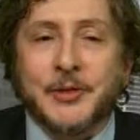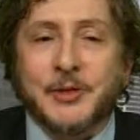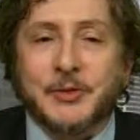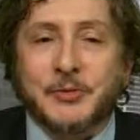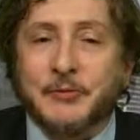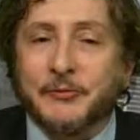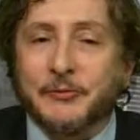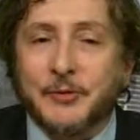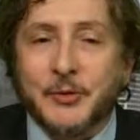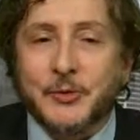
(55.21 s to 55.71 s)
He
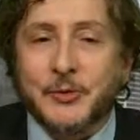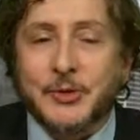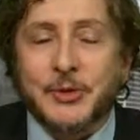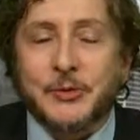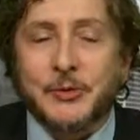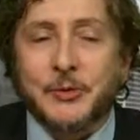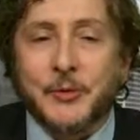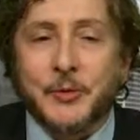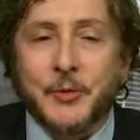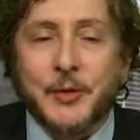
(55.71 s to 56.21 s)
has
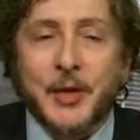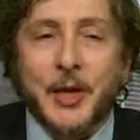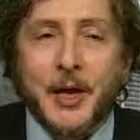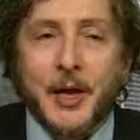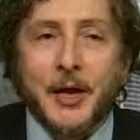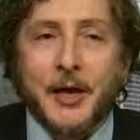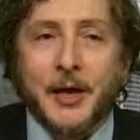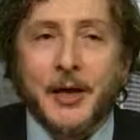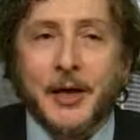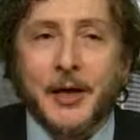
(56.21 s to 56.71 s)
refused to
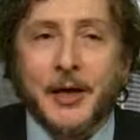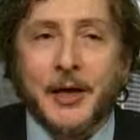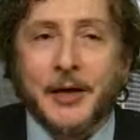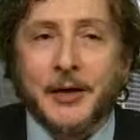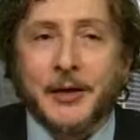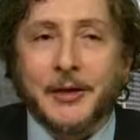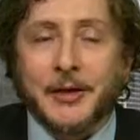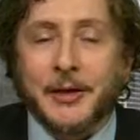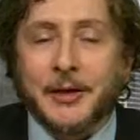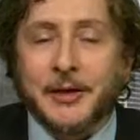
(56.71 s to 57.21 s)

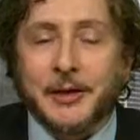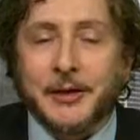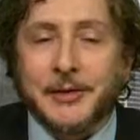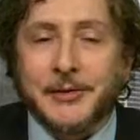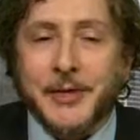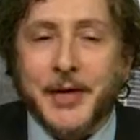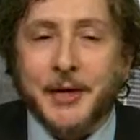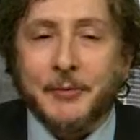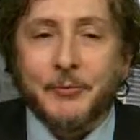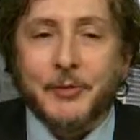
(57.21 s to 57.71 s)

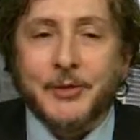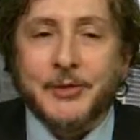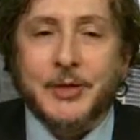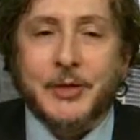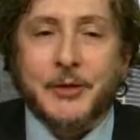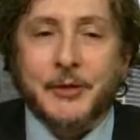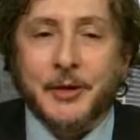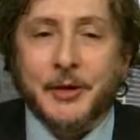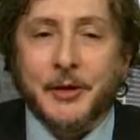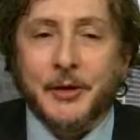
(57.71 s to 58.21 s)
condemn
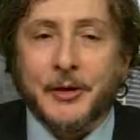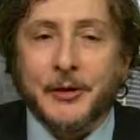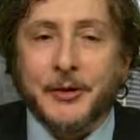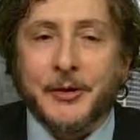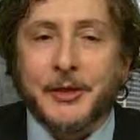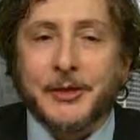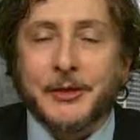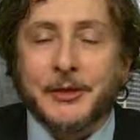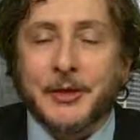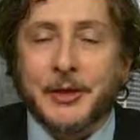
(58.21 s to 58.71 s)
what's going
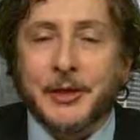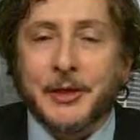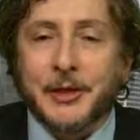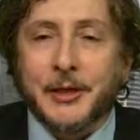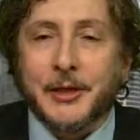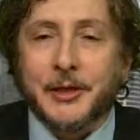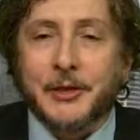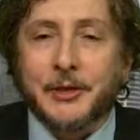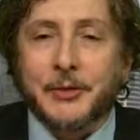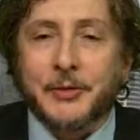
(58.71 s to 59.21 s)
on in
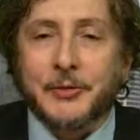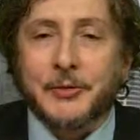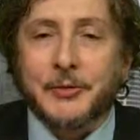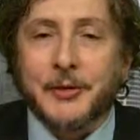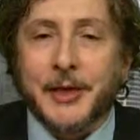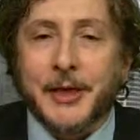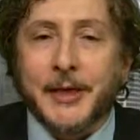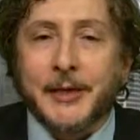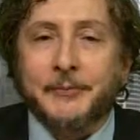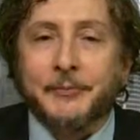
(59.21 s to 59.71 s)

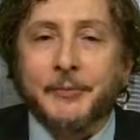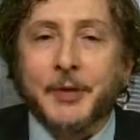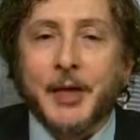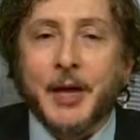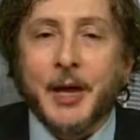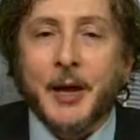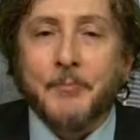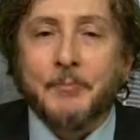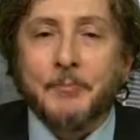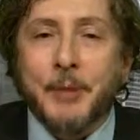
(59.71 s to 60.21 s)
Ukraine.
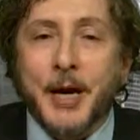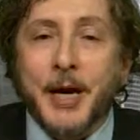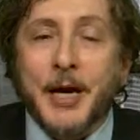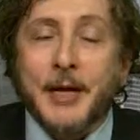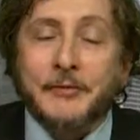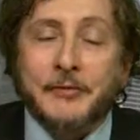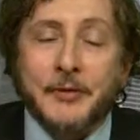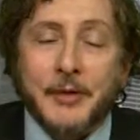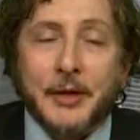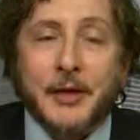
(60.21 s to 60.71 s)

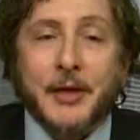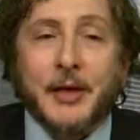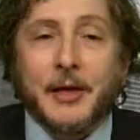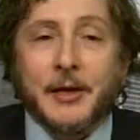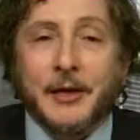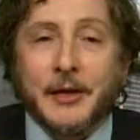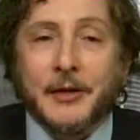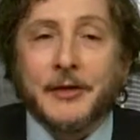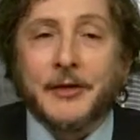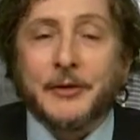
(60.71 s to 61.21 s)
But
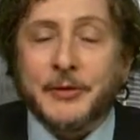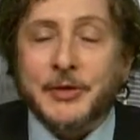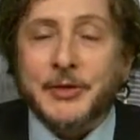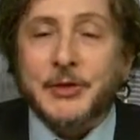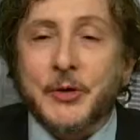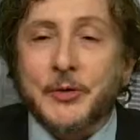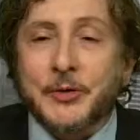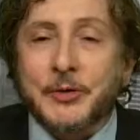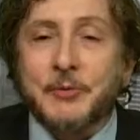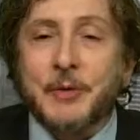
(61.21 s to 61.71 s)
there
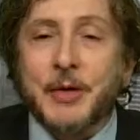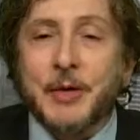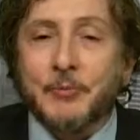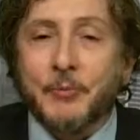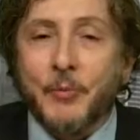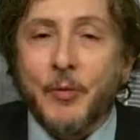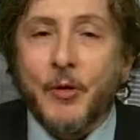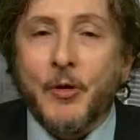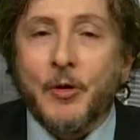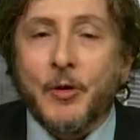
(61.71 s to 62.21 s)
going to be
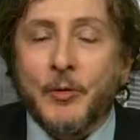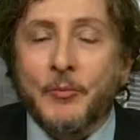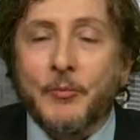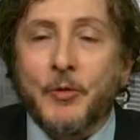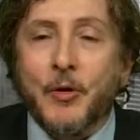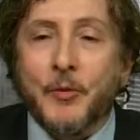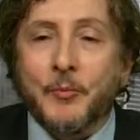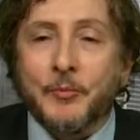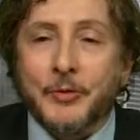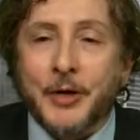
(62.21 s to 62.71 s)
more and
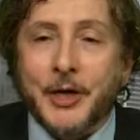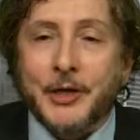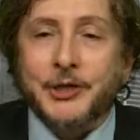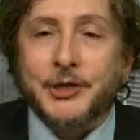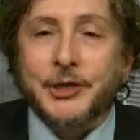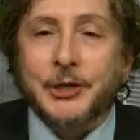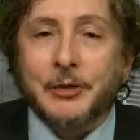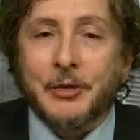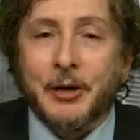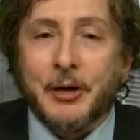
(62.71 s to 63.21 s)
more
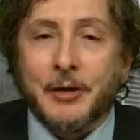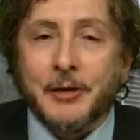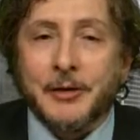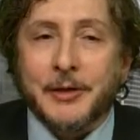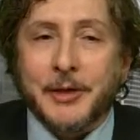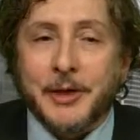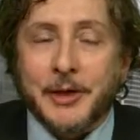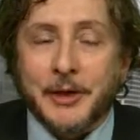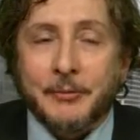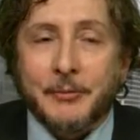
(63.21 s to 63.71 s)
pressure
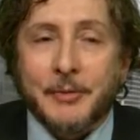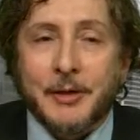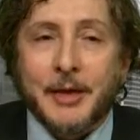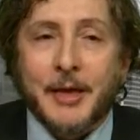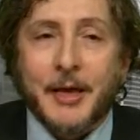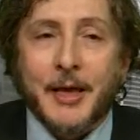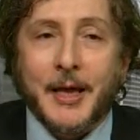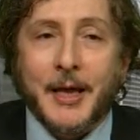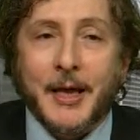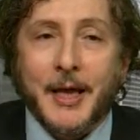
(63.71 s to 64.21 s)
on him.
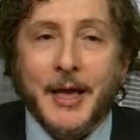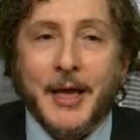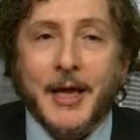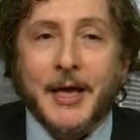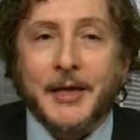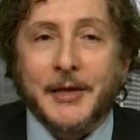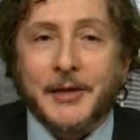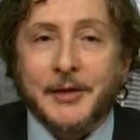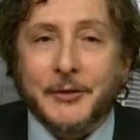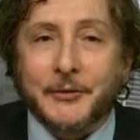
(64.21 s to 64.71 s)

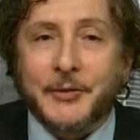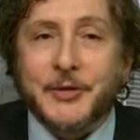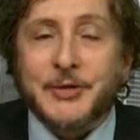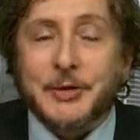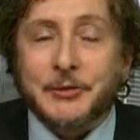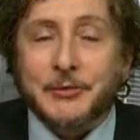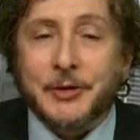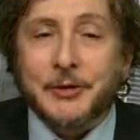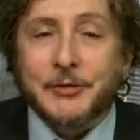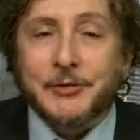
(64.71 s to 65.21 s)
And there
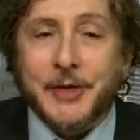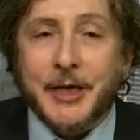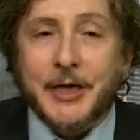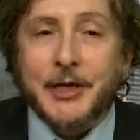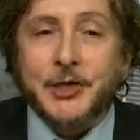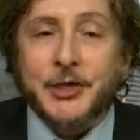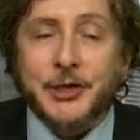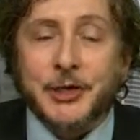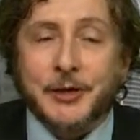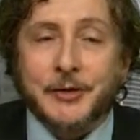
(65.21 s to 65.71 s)
is a real
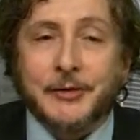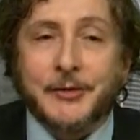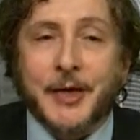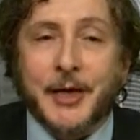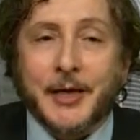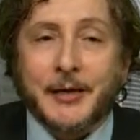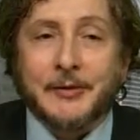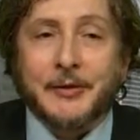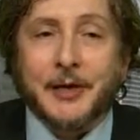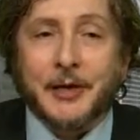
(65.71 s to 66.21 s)
danger
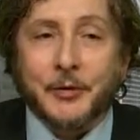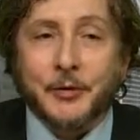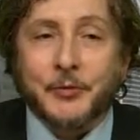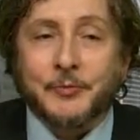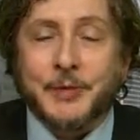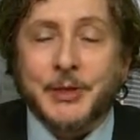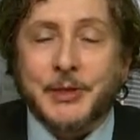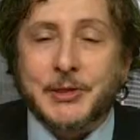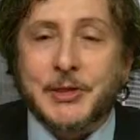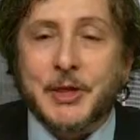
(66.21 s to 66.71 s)
that there
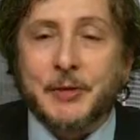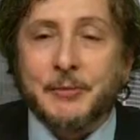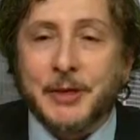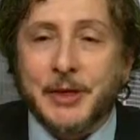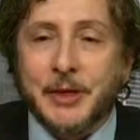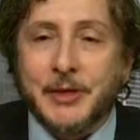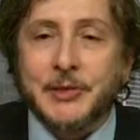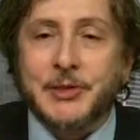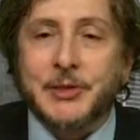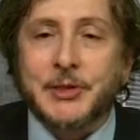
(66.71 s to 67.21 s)
could be some
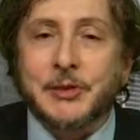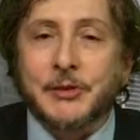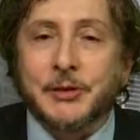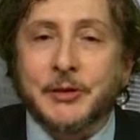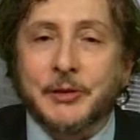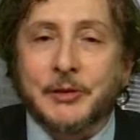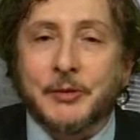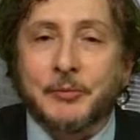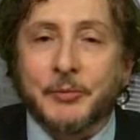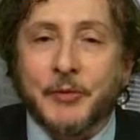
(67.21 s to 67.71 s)

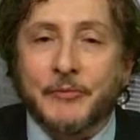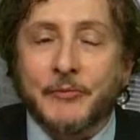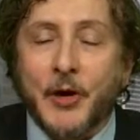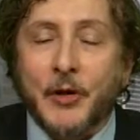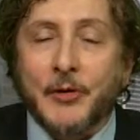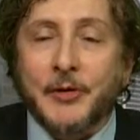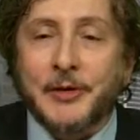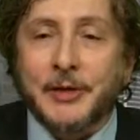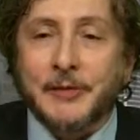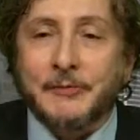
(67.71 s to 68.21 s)
incident, a
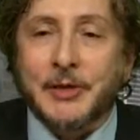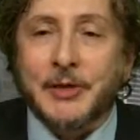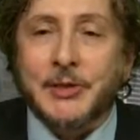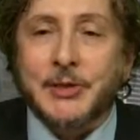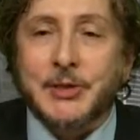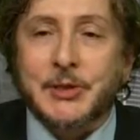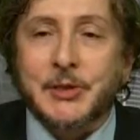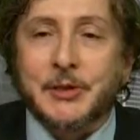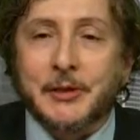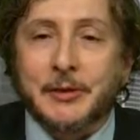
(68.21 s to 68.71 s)
provocative
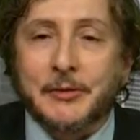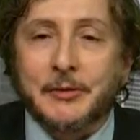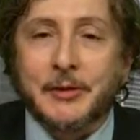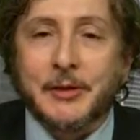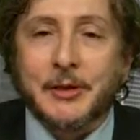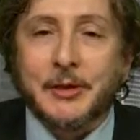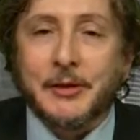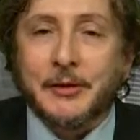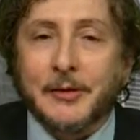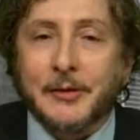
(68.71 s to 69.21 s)
incident,
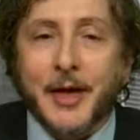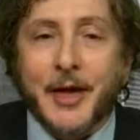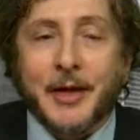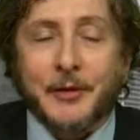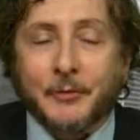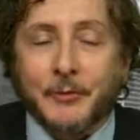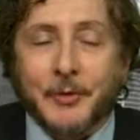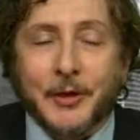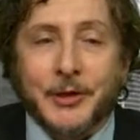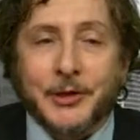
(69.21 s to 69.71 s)

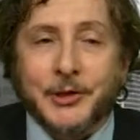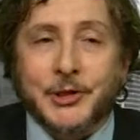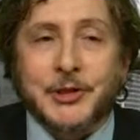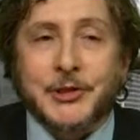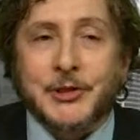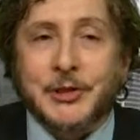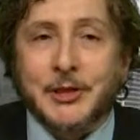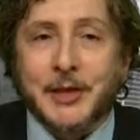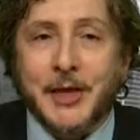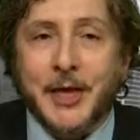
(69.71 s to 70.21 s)
that will
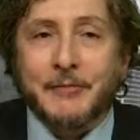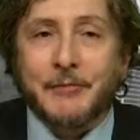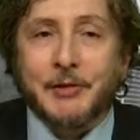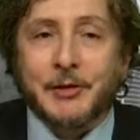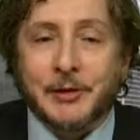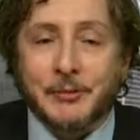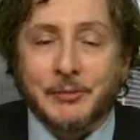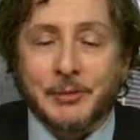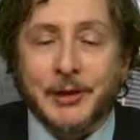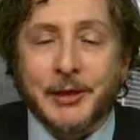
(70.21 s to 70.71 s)
just
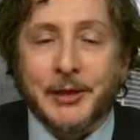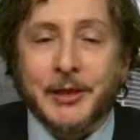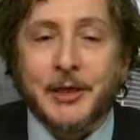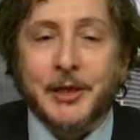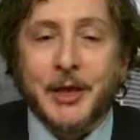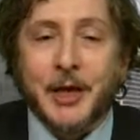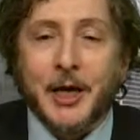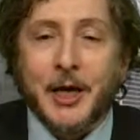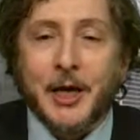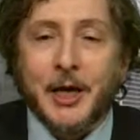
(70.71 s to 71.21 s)

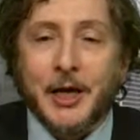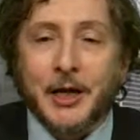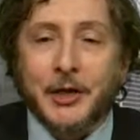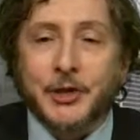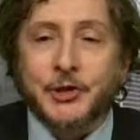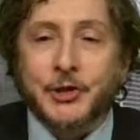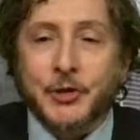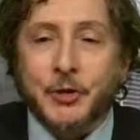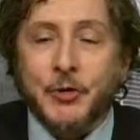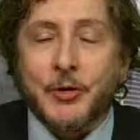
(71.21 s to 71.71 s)
inevitably
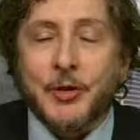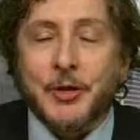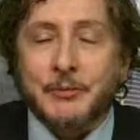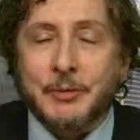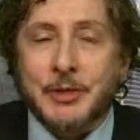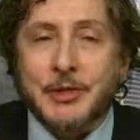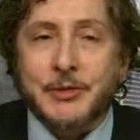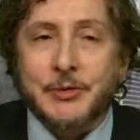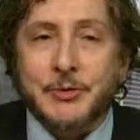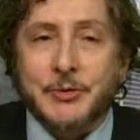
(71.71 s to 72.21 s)
draw
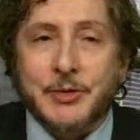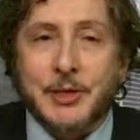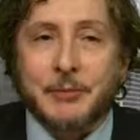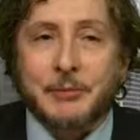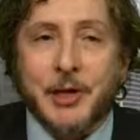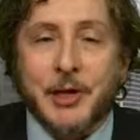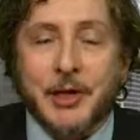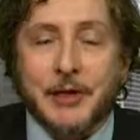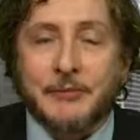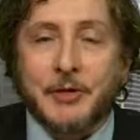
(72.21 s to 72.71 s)
him into
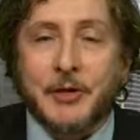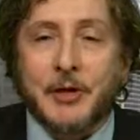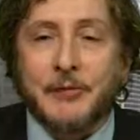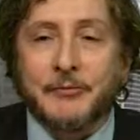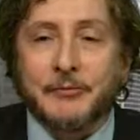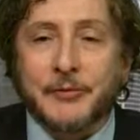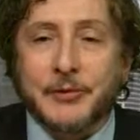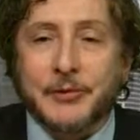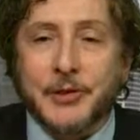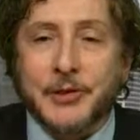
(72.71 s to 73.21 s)
some kind of a
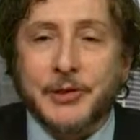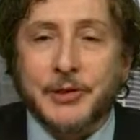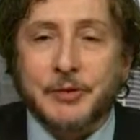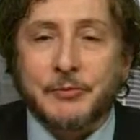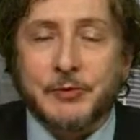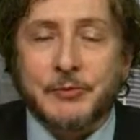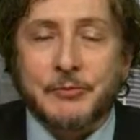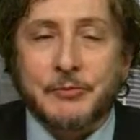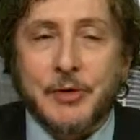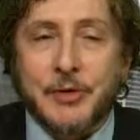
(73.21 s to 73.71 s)

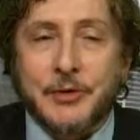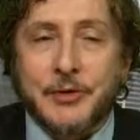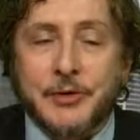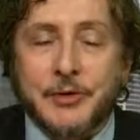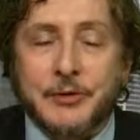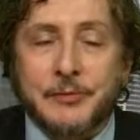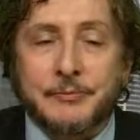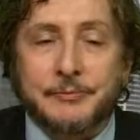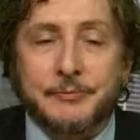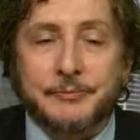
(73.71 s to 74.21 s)
confrontation with Russia.